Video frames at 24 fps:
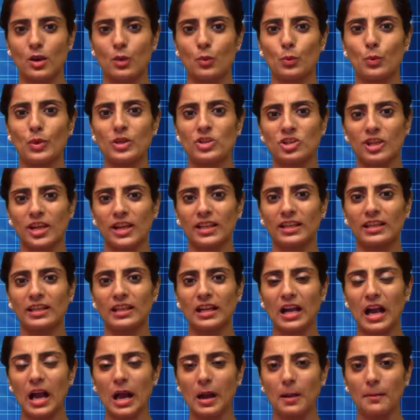which can
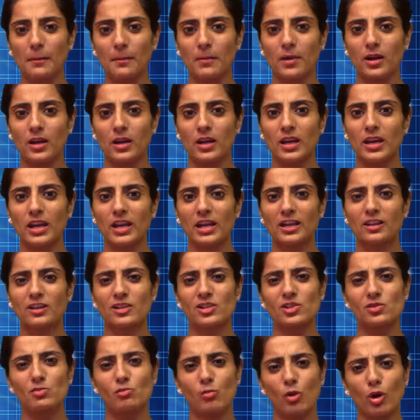come in a
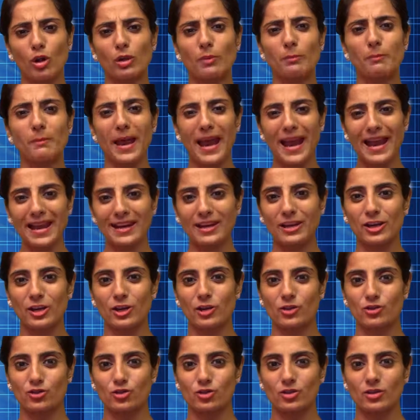small
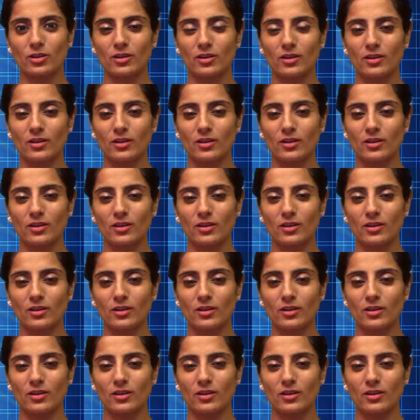package,